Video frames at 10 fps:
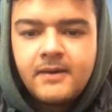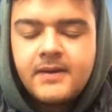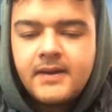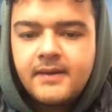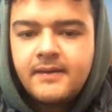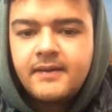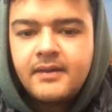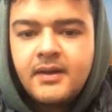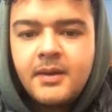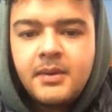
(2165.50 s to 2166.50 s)
okay
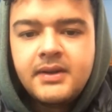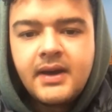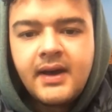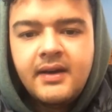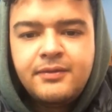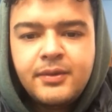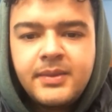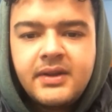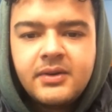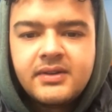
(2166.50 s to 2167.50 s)
but for
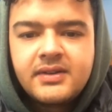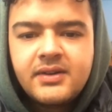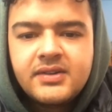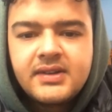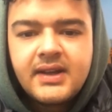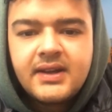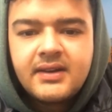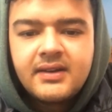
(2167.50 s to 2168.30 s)
me it was like